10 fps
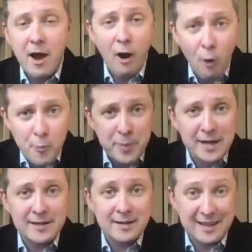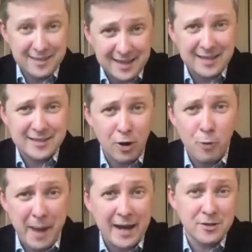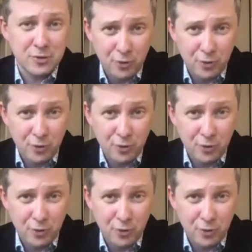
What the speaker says: hoping that things go back to